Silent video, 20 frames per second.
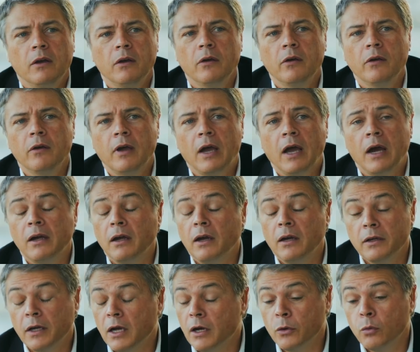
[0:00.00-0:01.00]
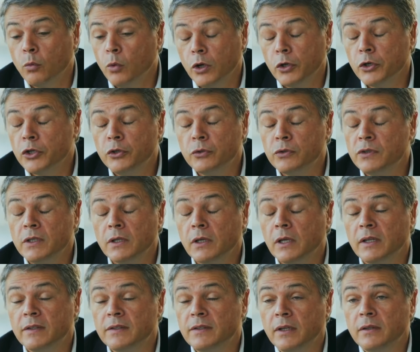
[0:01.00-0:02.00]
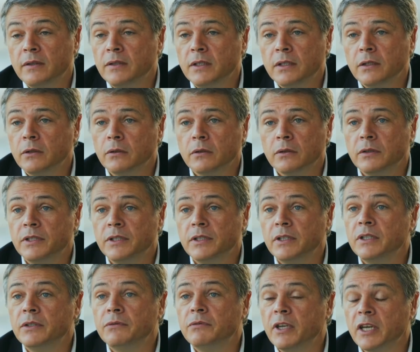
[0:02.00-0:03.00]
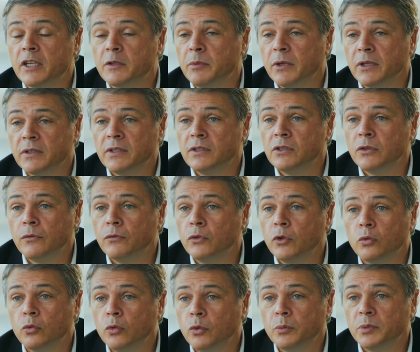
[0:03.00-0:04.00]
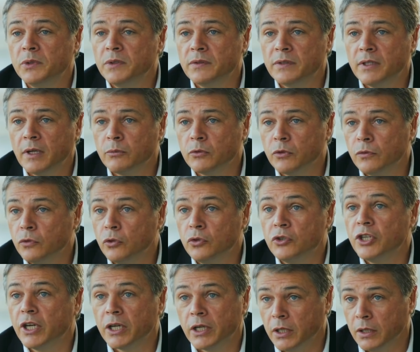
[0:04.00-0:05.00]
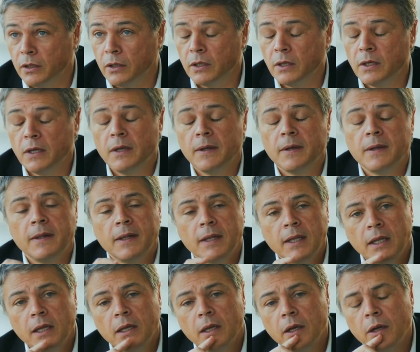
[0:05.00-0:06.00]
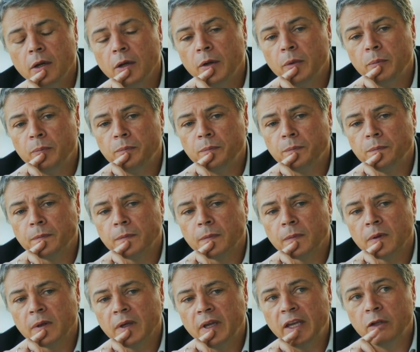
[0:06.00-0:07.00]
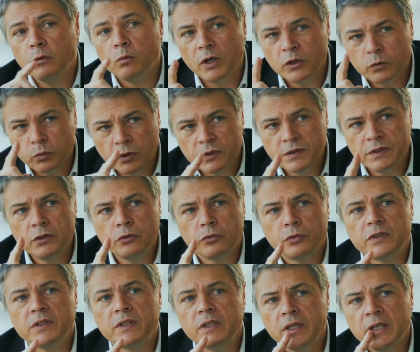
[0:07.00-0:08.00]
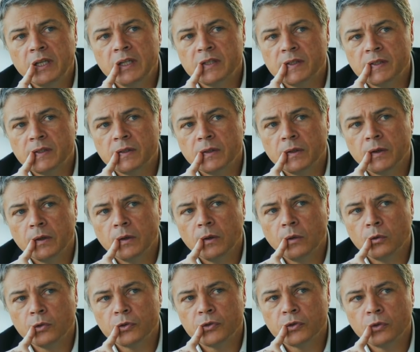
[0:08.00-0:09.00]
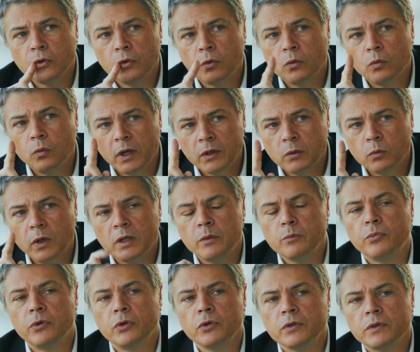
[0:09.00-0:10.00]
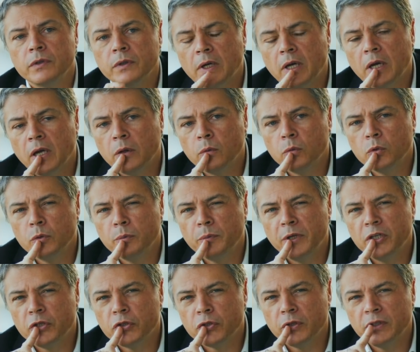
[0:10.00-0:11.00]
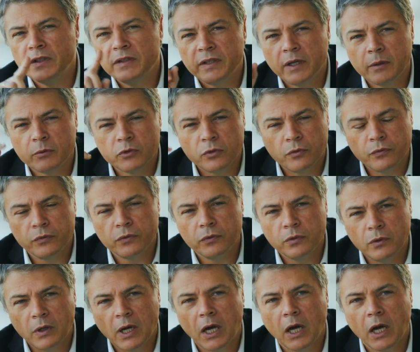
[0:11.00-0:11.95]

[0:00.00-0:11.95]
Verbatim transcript: uh, are, are, were using, let's say, the, uh, the EV expertise of the group in terms of the check-in. Um, and what was interesting is uh, also what, one point I, I, would mention in terms of uh,